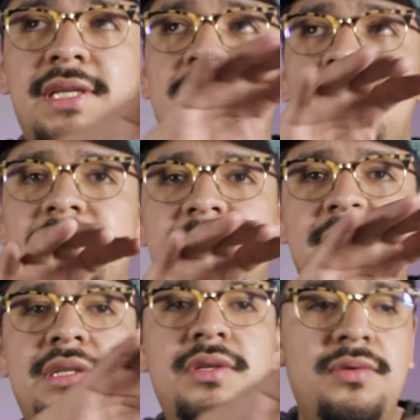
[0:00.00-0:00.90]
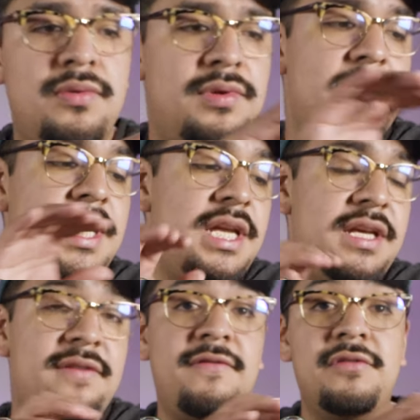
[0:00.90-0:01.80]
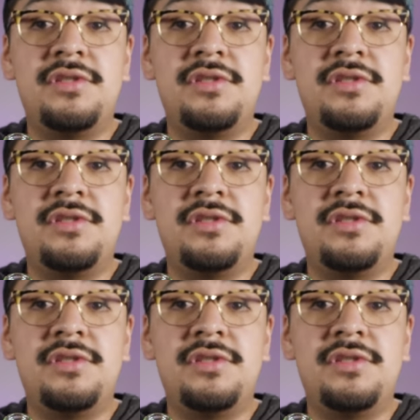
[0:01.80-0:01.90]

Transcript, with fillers: substitute the need for